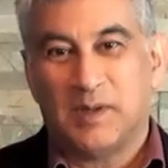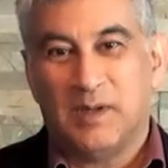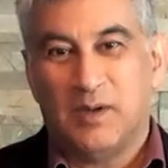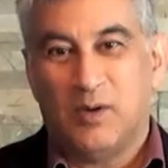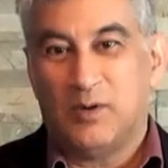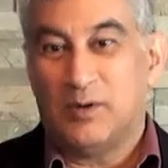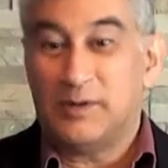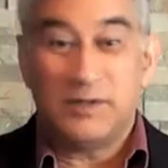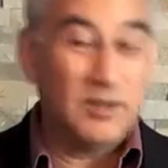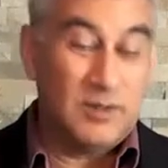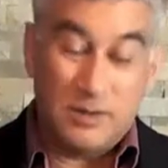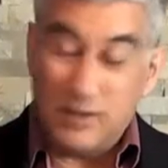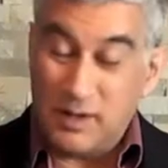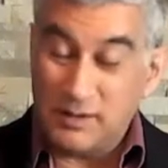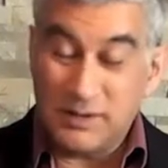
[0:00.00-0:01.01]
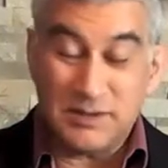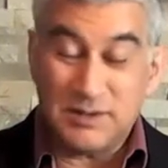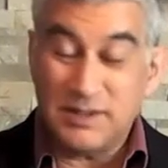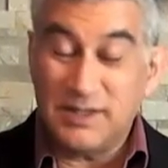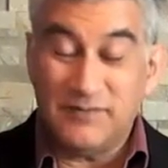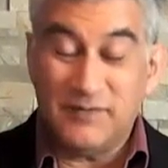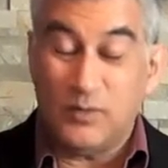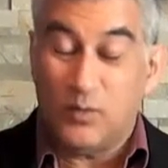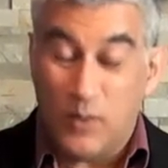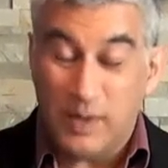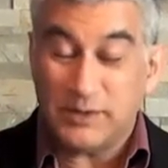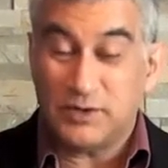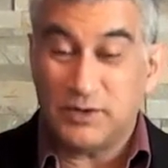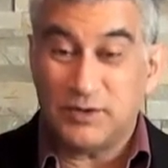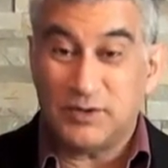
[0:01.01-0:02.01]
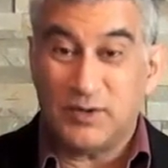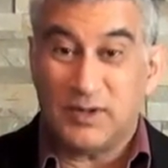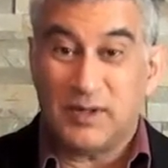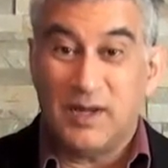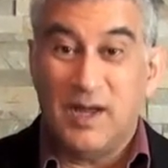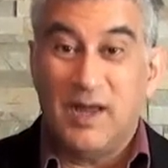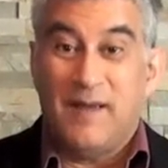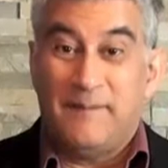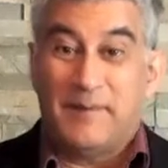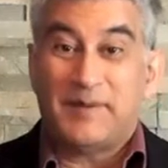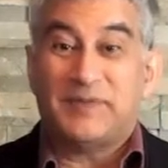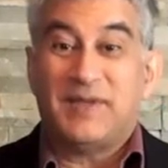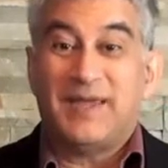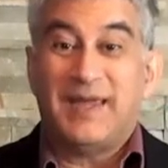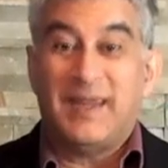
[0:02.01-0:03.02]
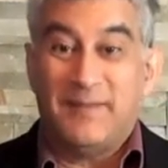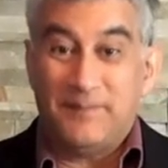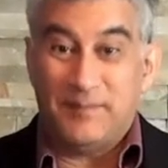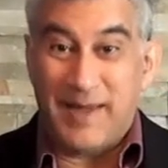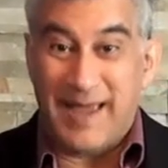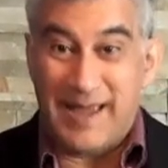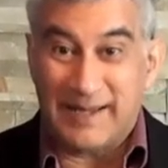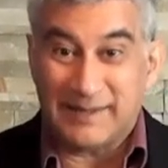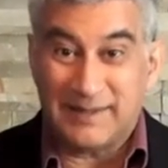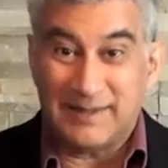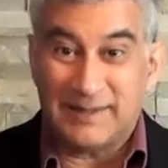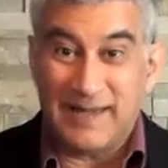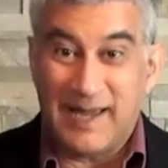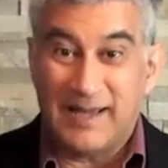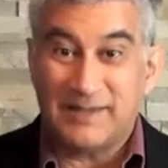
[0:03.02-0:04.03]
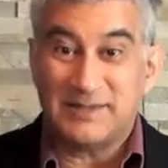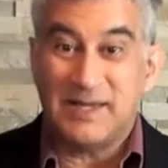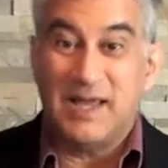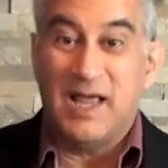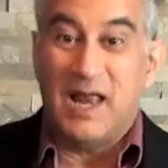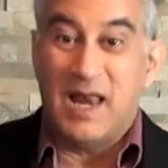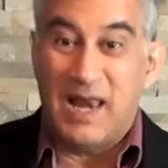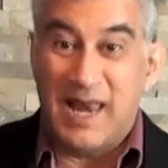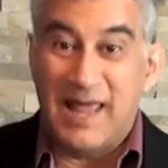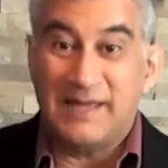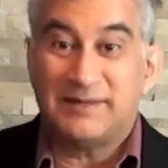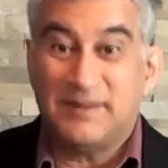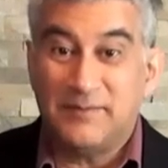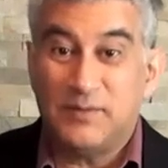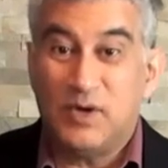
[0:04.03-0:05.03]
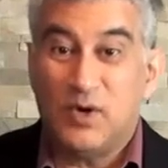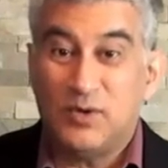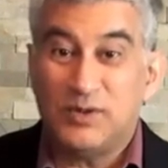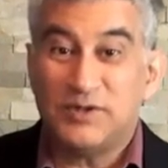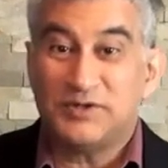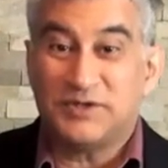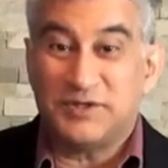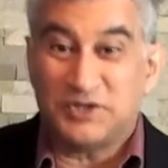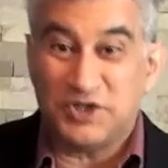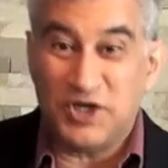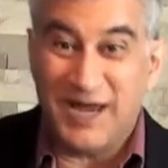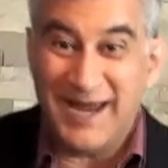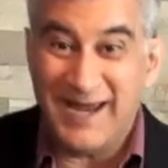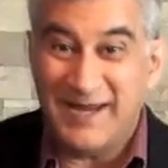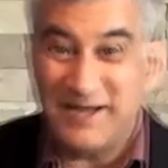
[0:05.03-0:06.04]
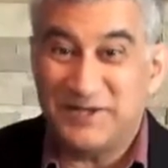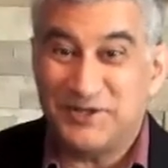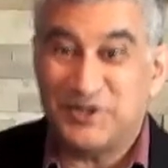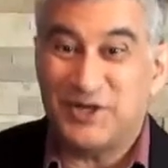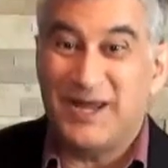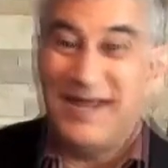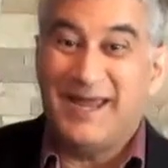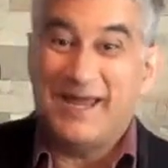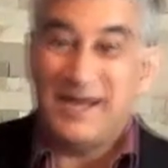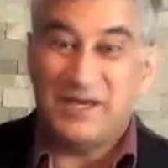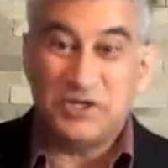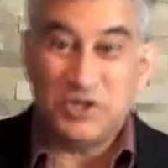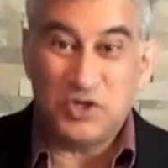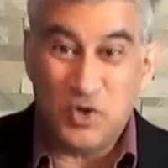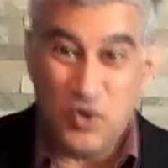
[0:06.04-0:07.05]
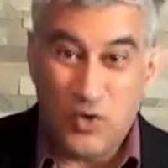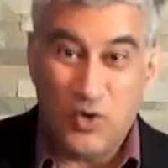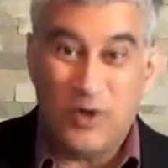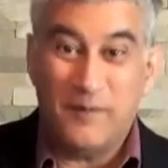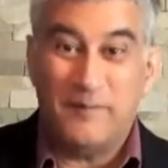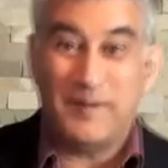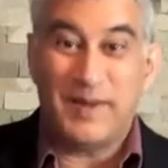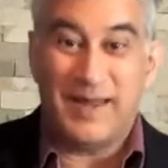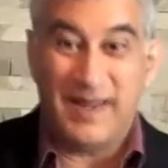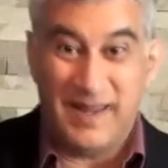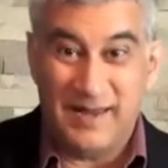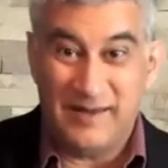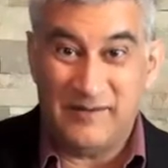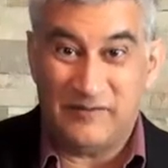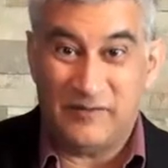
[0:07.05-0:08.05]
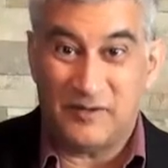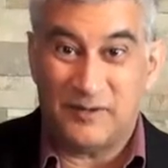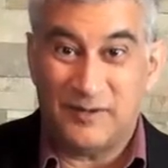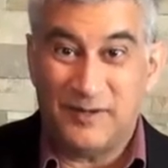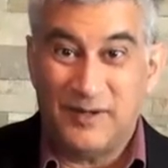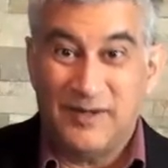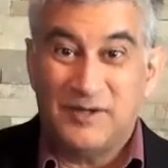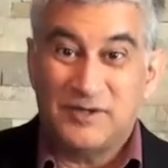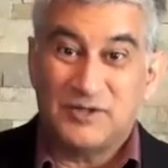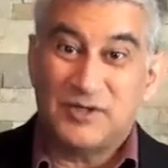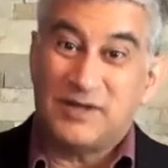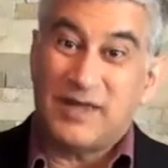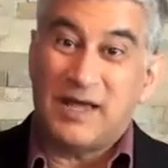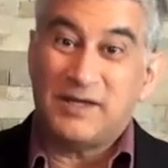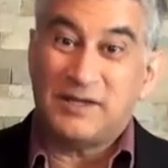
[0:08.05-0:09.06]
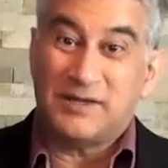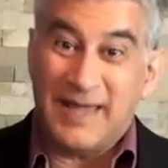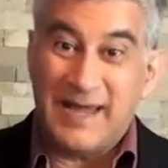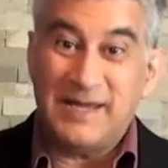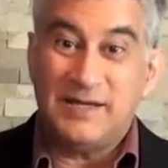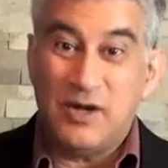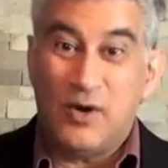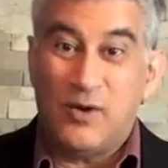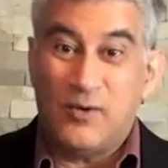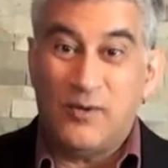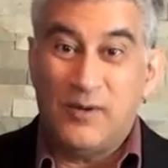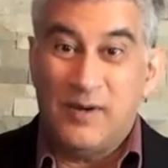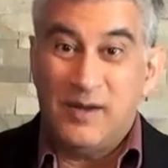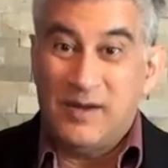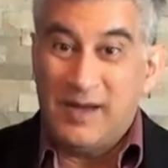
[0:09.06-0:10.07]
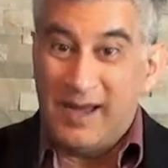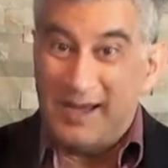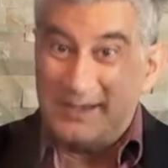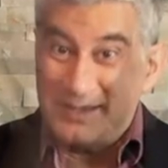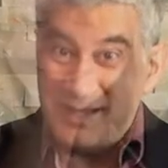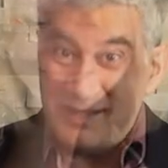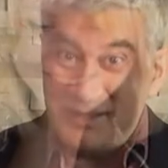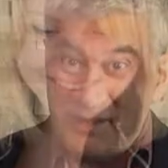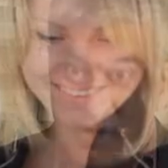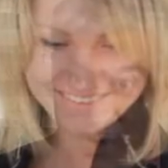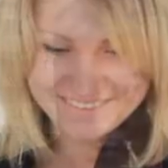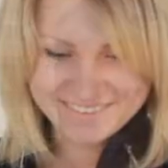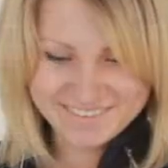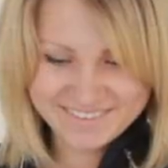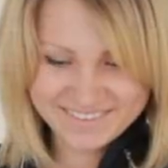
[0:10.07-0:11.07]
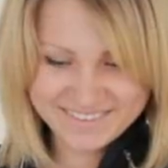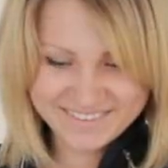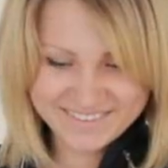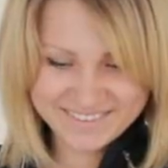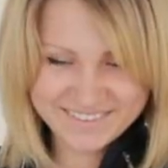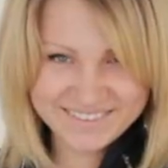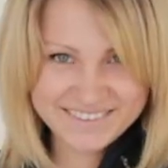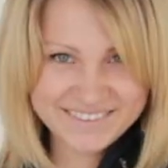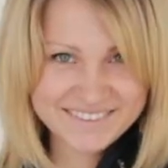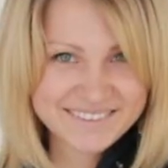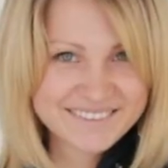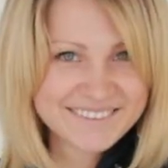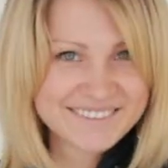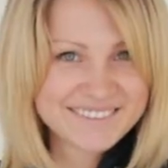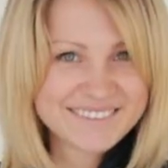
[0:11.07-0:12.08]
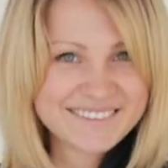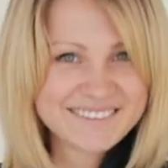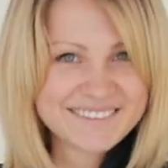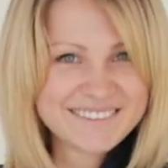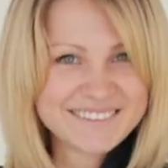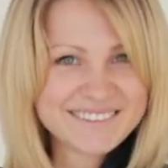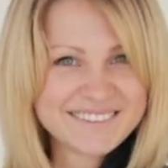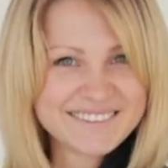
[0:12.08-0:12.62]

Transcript: or not necessarily even what you're doing, but the impact it has. Let them notice the change in your behavior, so that they know and they notice that, wow,